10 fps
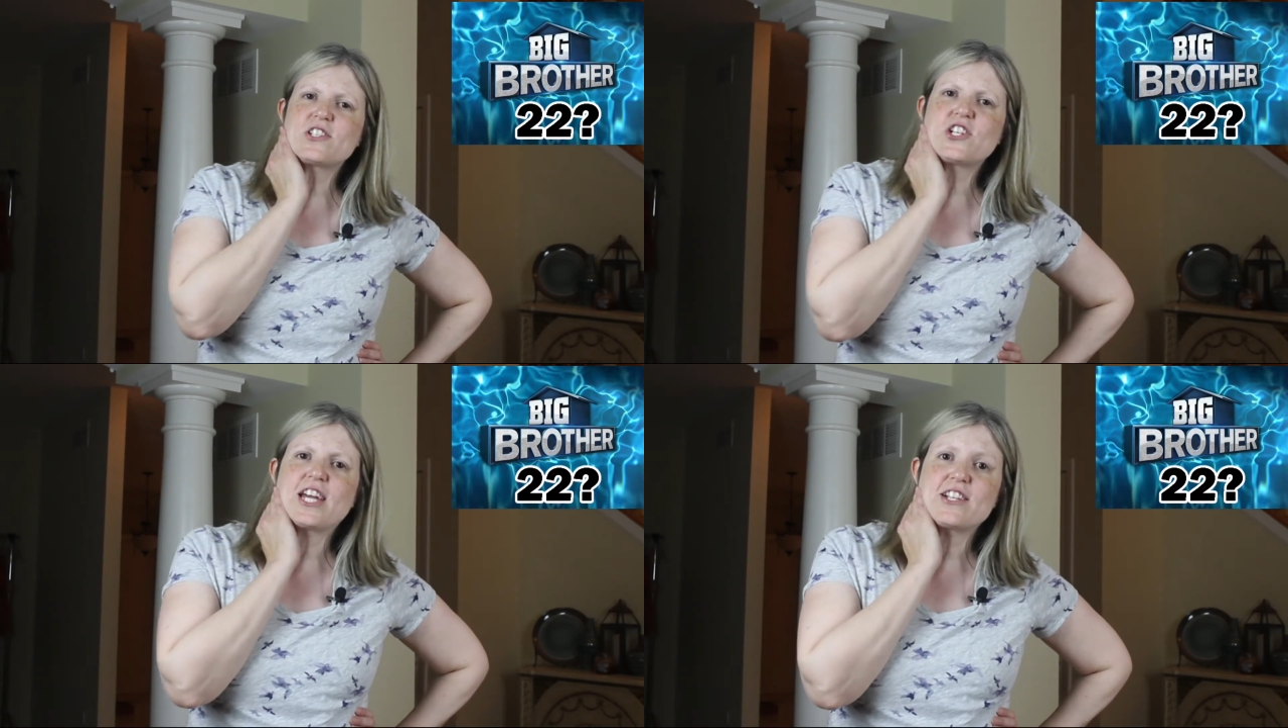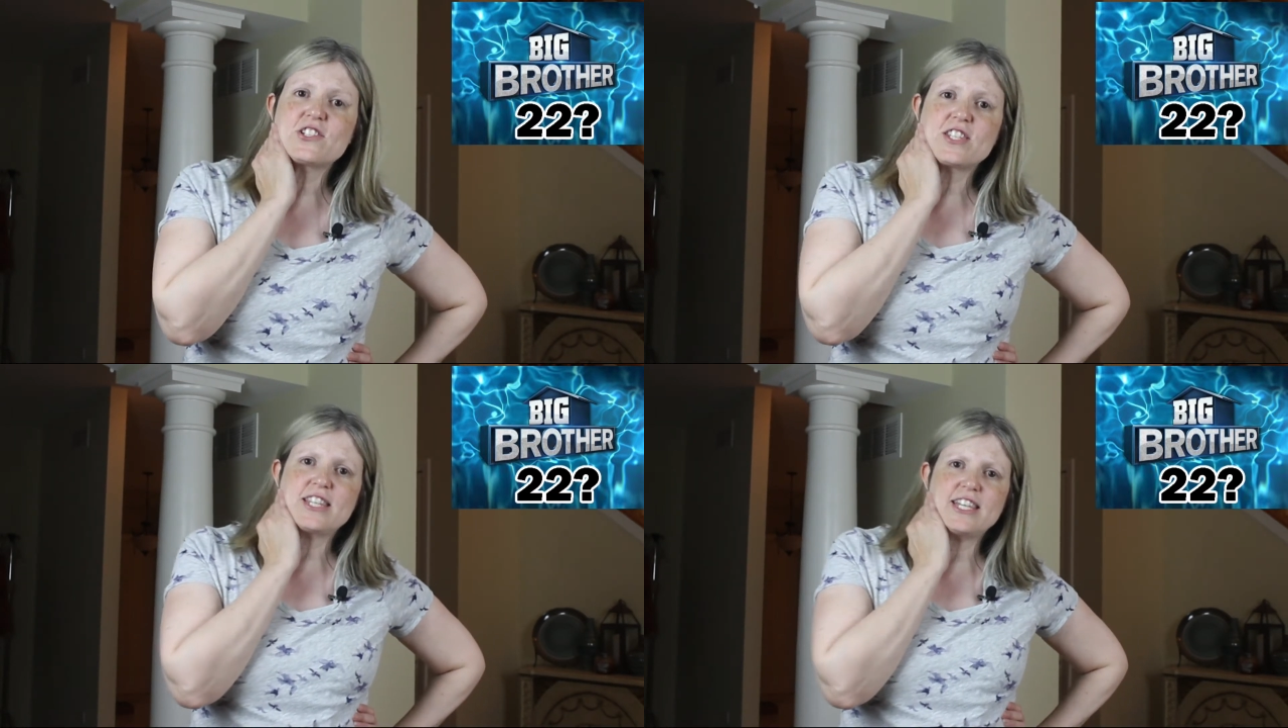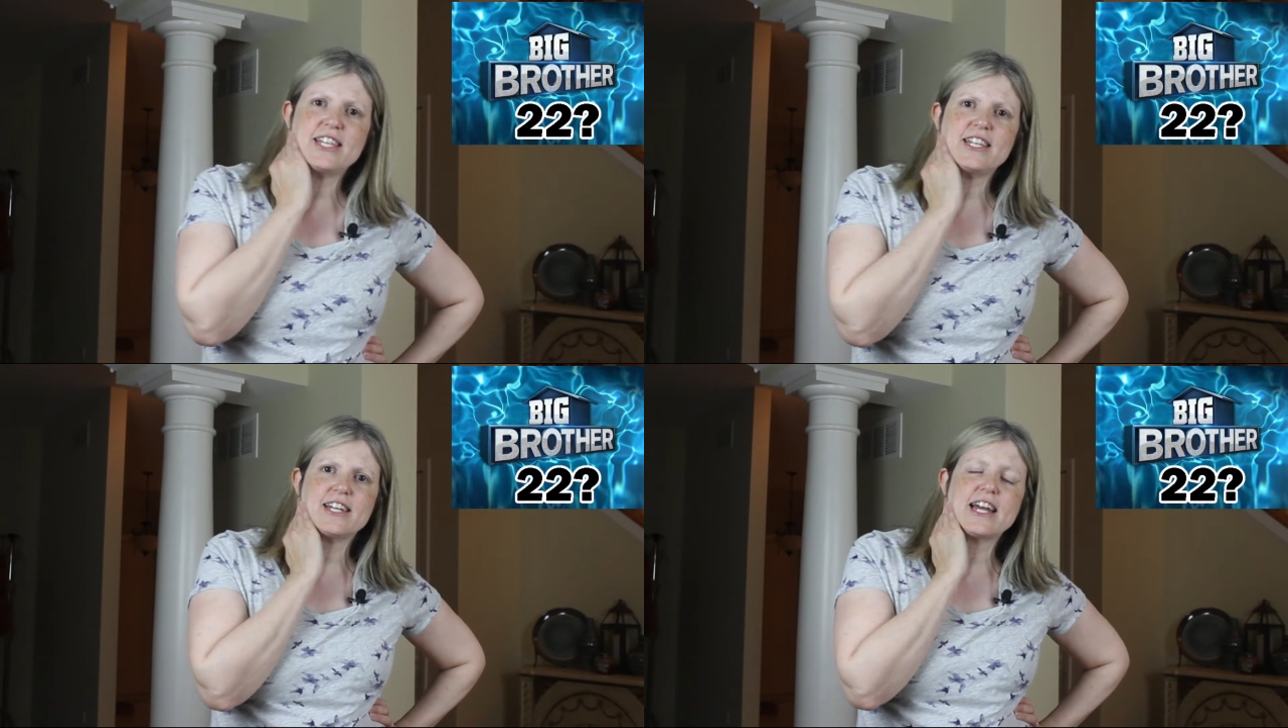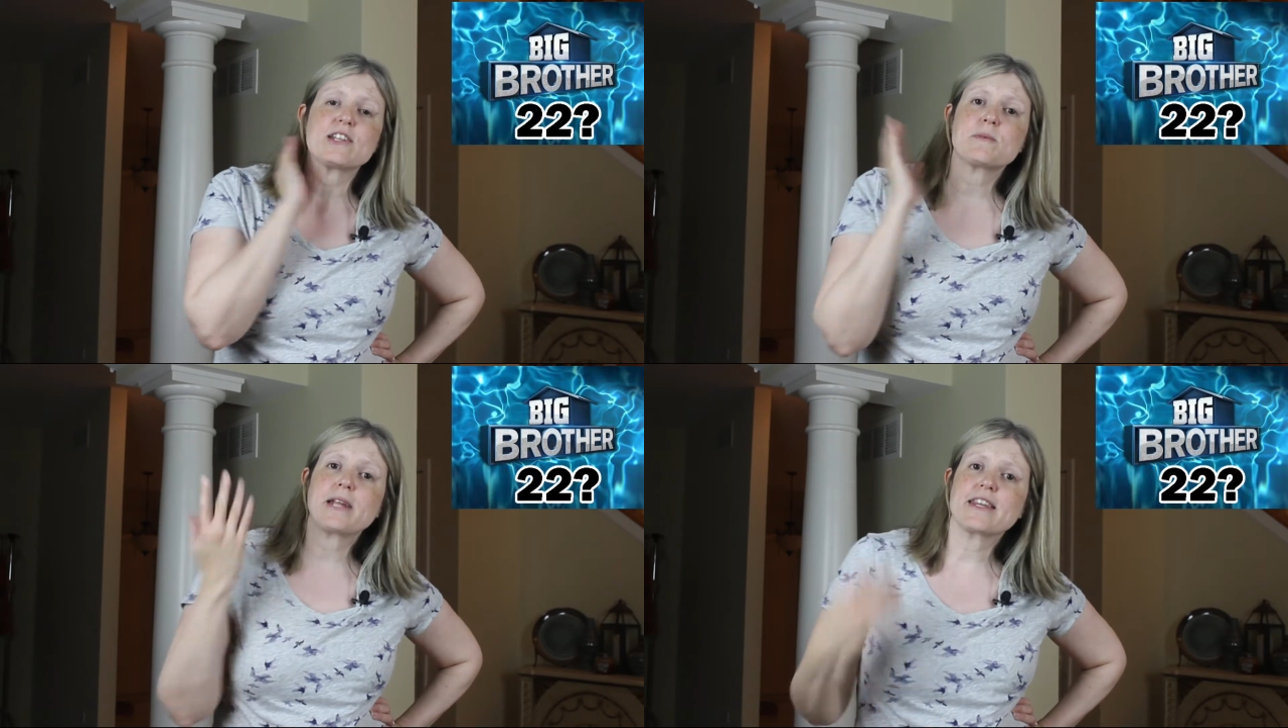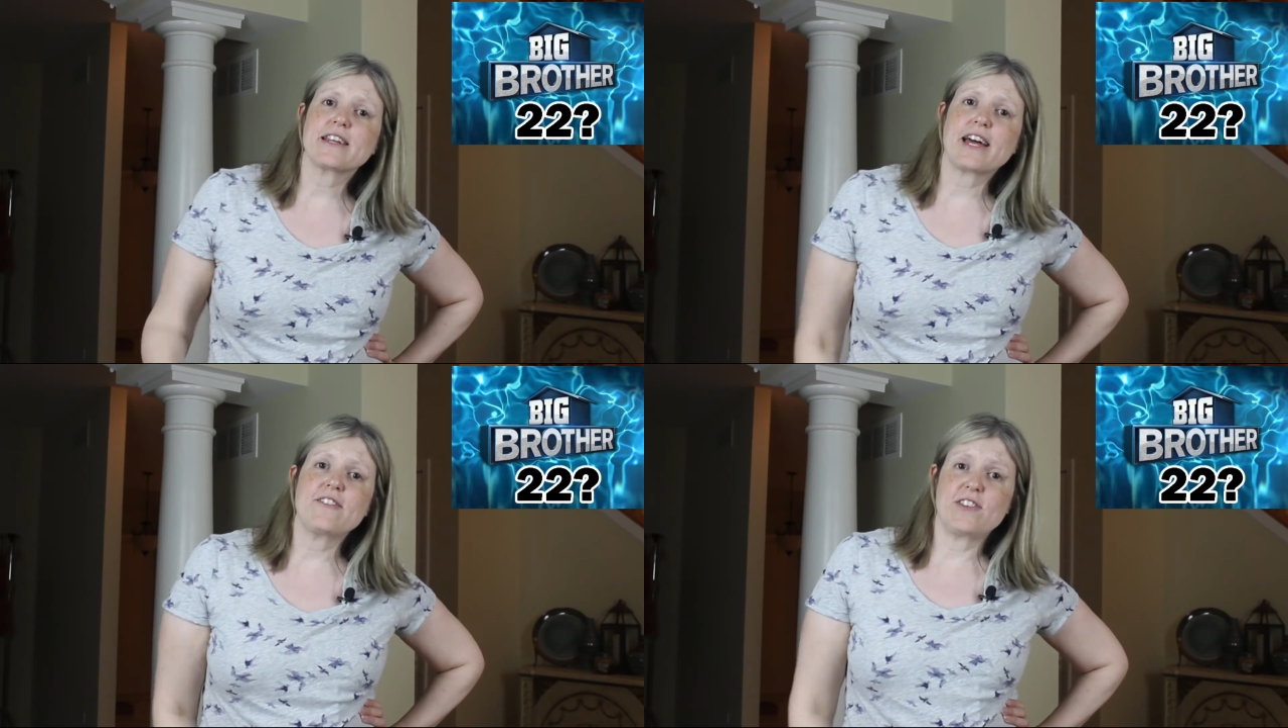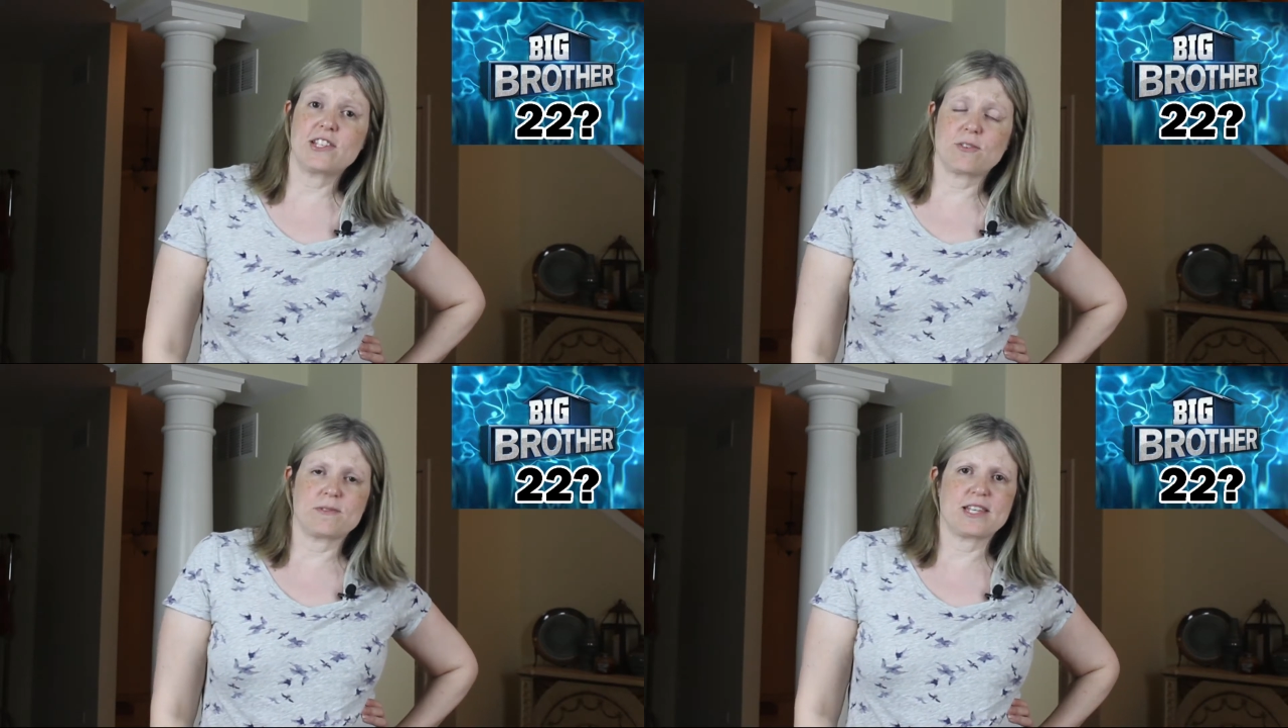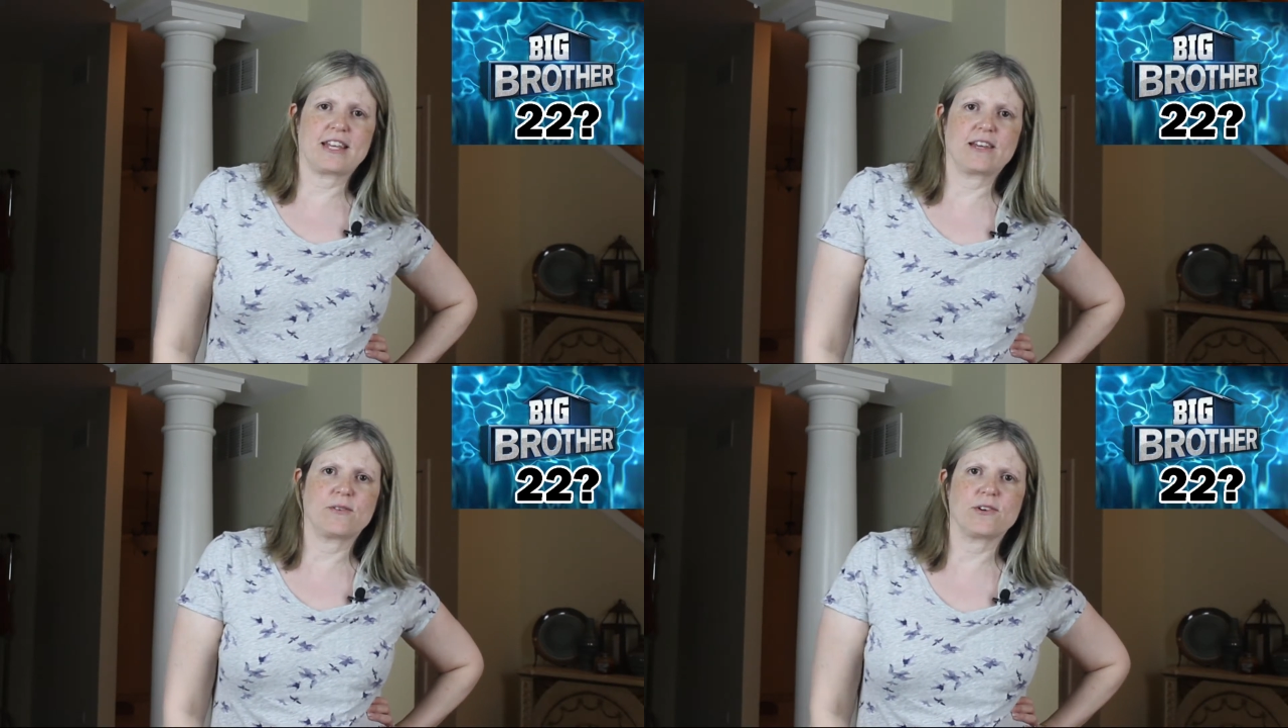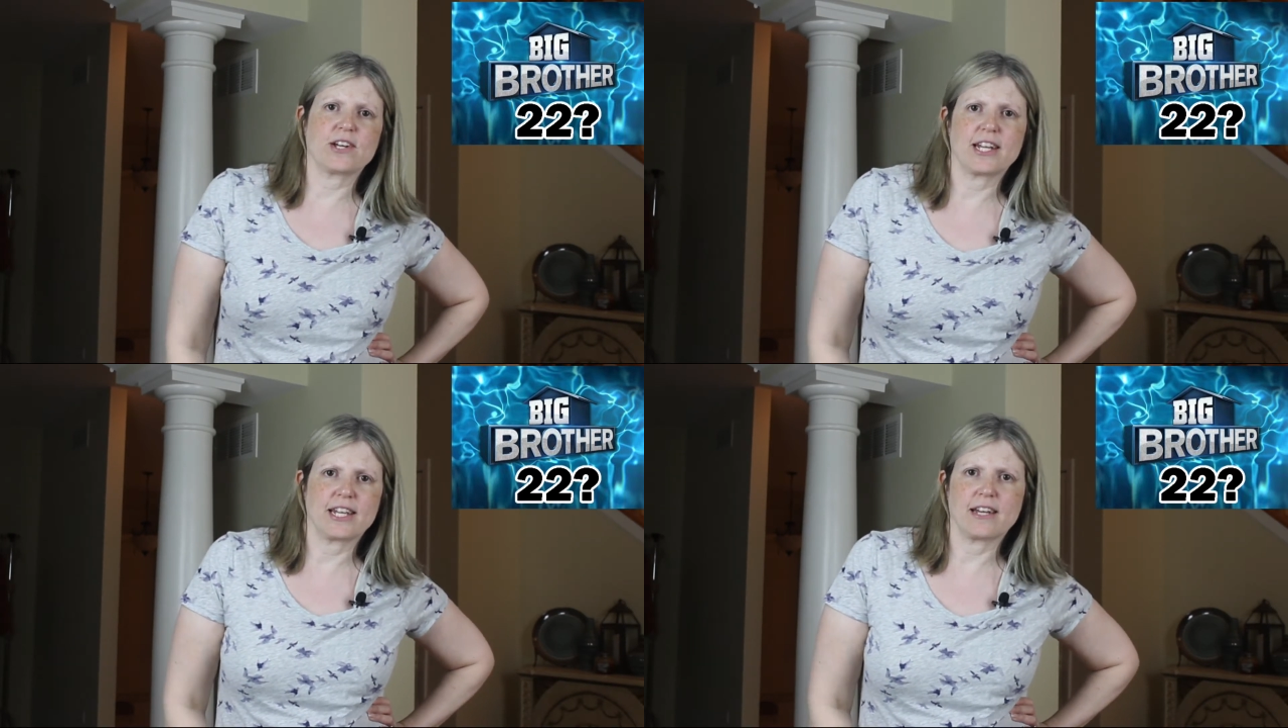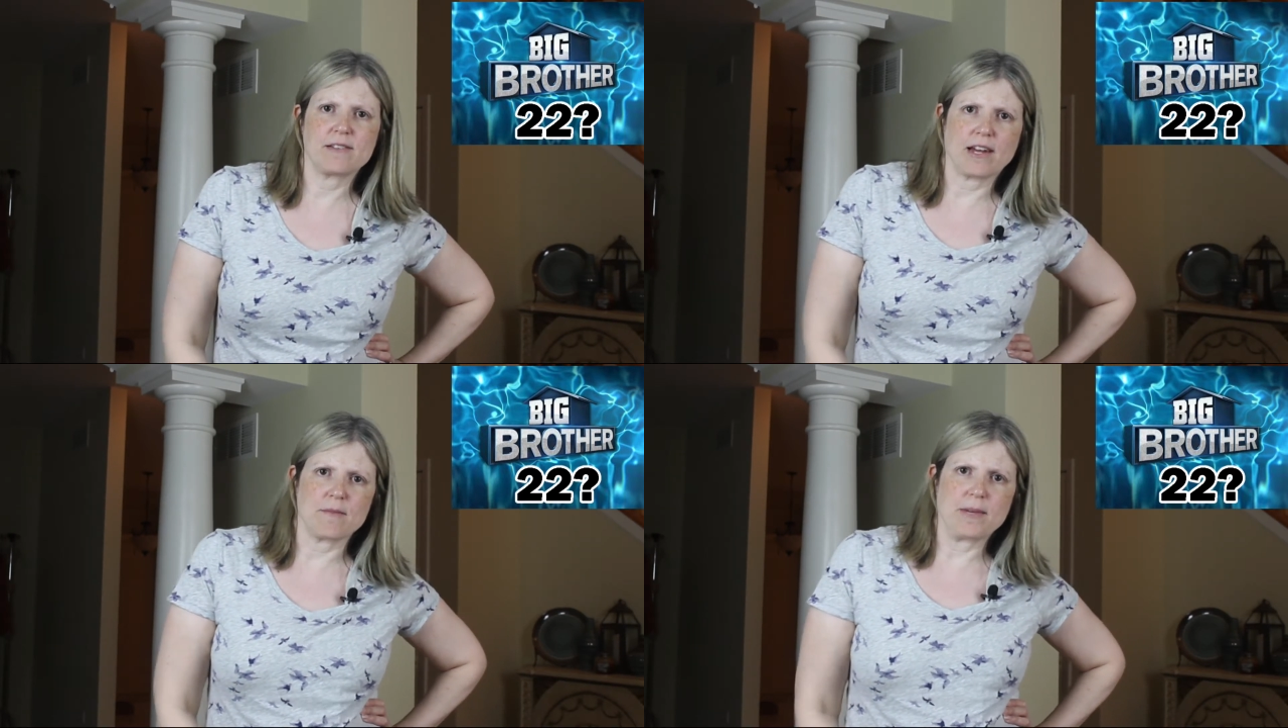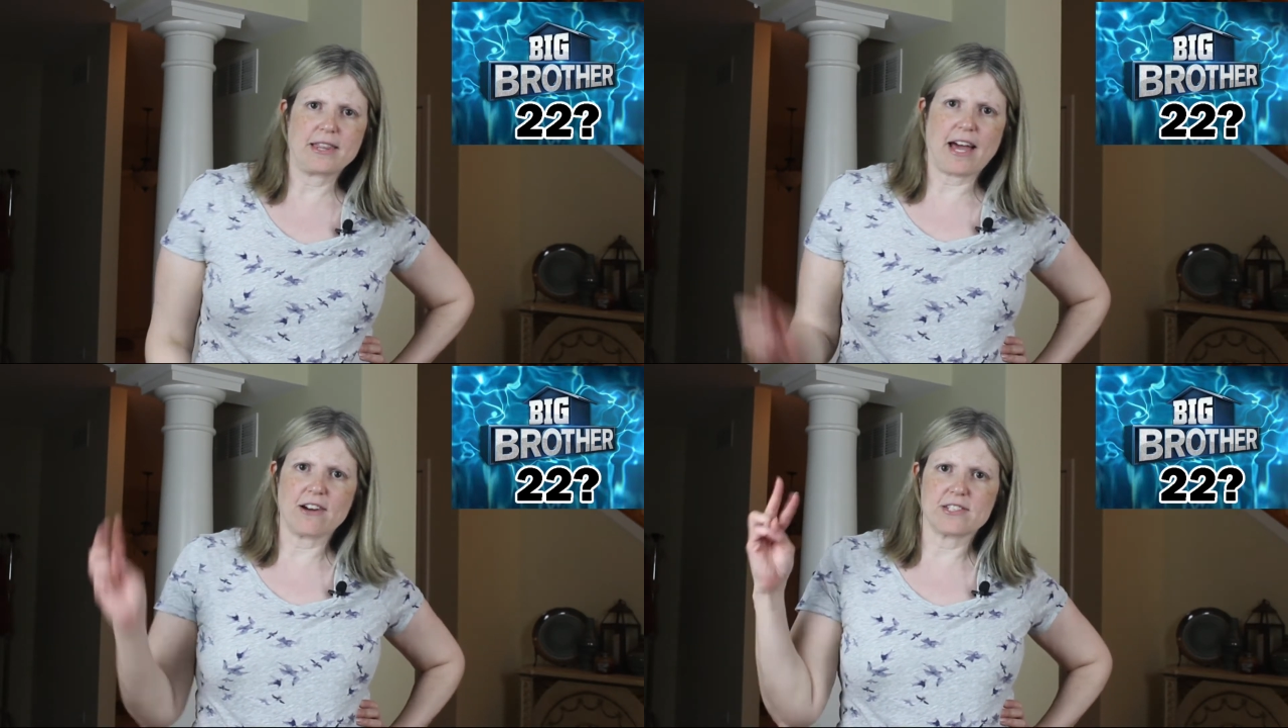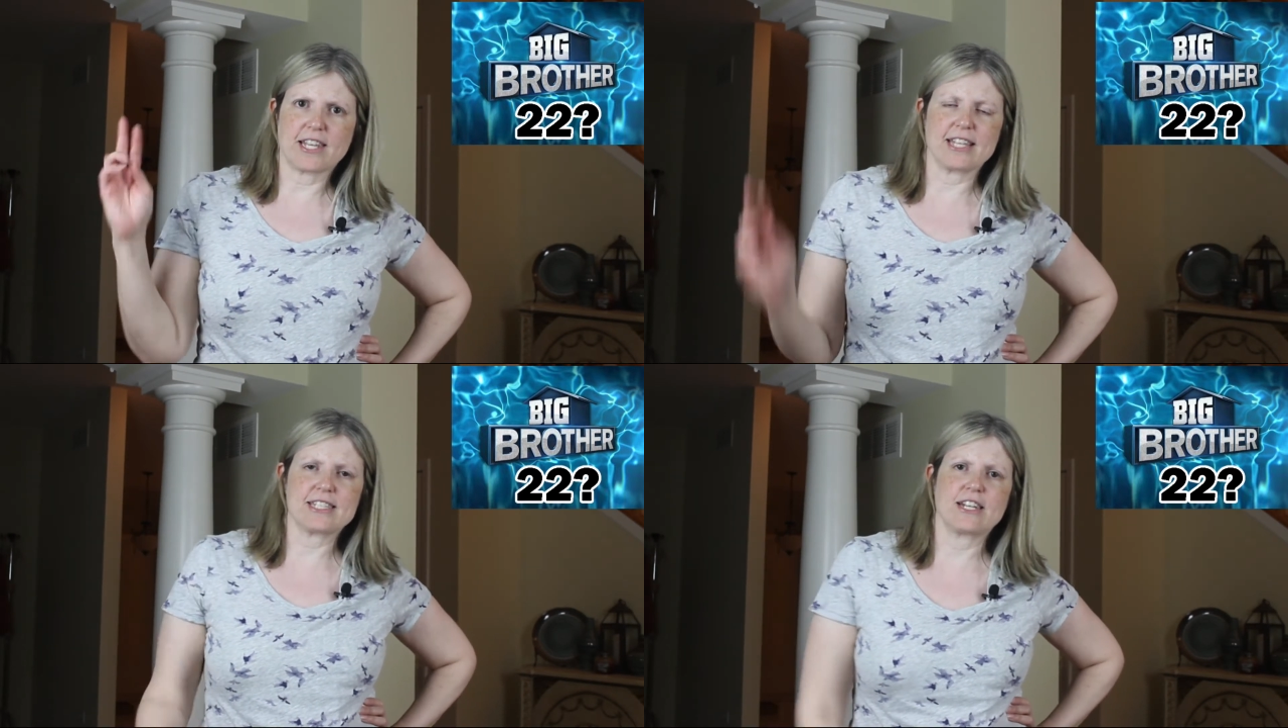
changed the announcement on the live feeds from saying that we were going to get Meet the House guest